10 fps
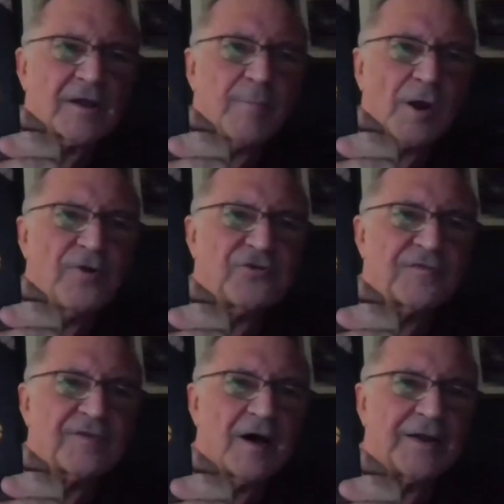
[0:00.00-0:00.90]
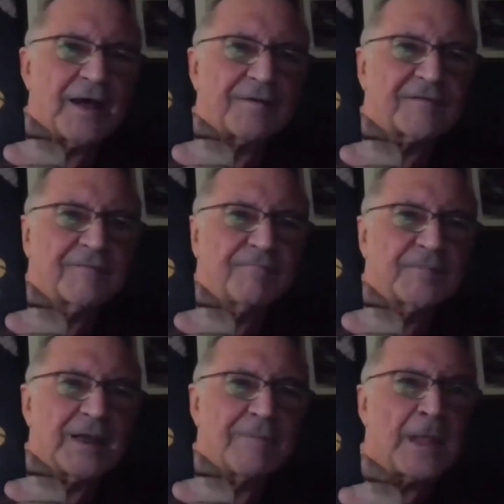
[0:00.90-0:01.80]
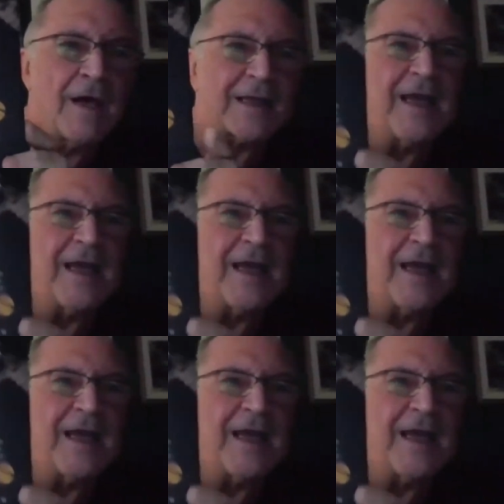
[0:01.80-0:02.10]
by Richard Tarnas, yeah. Mm-hmm. Okay.